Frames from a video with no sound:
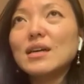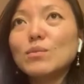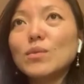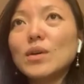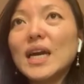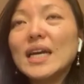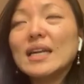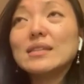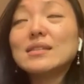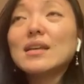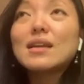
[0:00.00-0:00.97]
Um, and
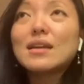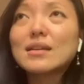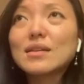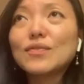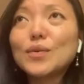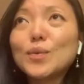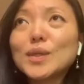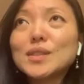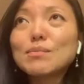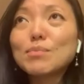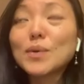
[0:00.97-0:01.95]
I say that as if it were
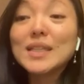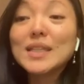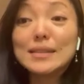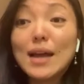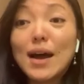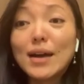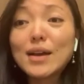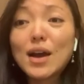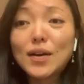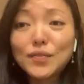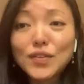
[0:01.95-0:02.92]
simple. It's not,
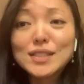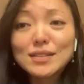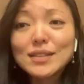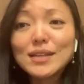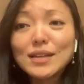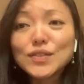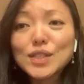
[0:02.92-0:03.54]
obviously. If